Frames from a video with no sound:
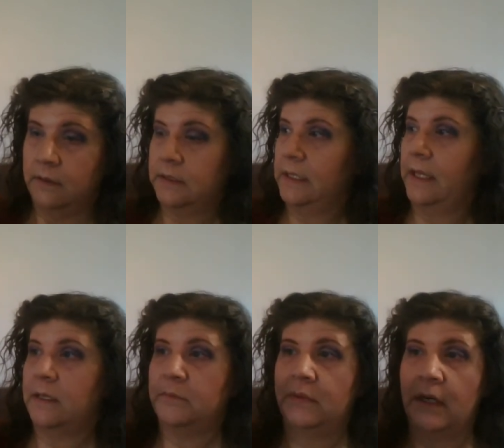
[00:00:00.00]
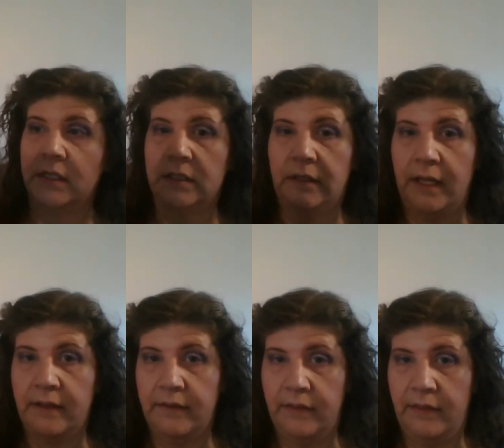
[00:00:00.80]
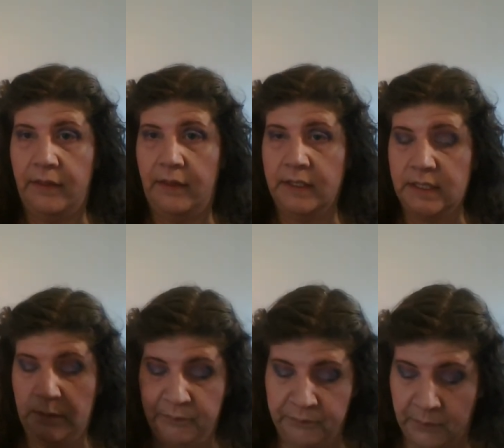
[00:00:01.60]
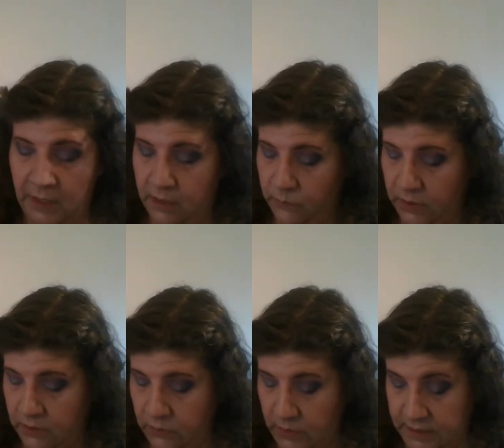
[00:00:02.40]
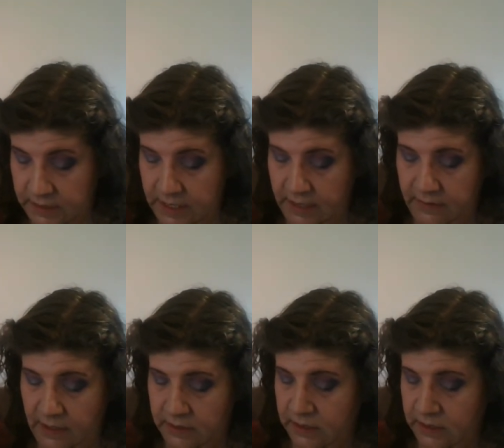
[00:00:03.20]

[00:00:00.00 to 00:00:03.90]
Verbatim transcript: a slanted brush like this, and we are going to take that